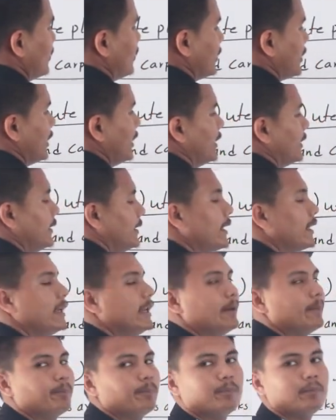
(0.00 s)
okay they
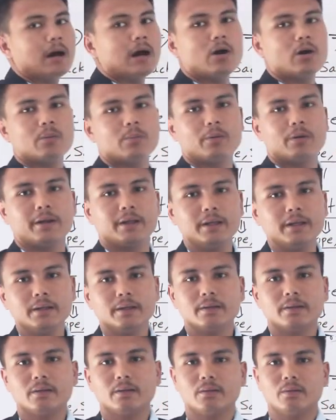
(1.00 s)
keep our body
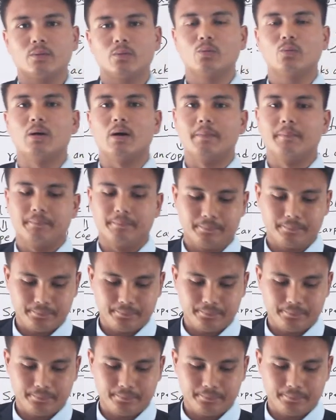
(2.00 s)
warm